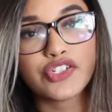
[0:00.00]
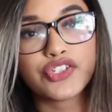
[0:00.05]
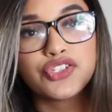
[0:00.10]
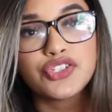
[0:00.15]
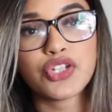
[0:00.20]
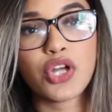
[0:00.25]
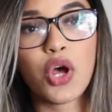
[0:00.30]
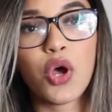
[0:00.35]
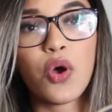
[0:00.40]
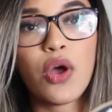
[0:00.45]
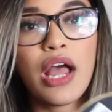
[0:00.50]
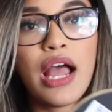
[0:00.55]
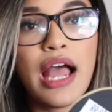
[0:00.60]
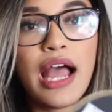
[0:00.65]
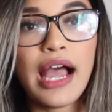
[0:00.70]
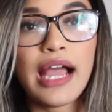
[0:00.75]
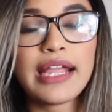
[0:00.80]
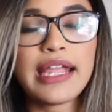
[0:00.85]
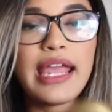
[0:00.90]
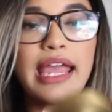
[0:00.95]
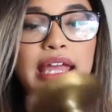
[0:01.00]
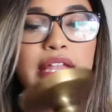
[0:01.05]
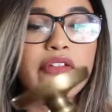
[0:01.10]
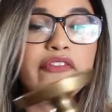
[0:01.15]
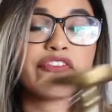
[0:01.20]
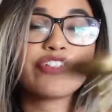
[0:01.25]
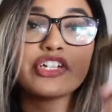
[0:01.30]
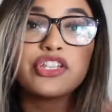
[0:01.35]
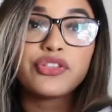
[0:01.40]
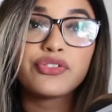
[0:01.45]
So again,
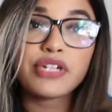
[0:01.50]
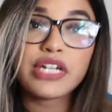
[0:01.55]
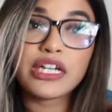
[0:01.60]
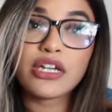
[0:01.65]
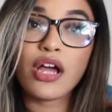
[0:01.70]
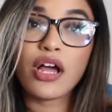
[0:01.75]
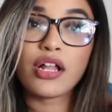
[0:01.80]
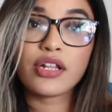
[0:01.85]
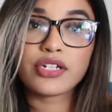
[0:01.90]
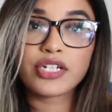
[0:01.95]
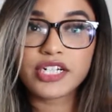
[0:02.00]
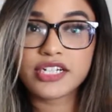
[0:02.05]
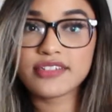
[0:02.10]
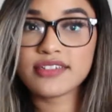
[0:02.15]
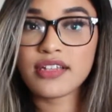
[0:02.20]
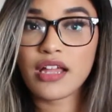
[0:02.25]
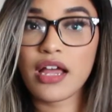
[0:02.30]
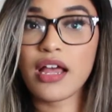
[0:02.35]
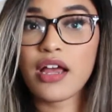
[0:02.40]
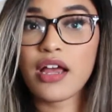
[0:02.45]
for $3,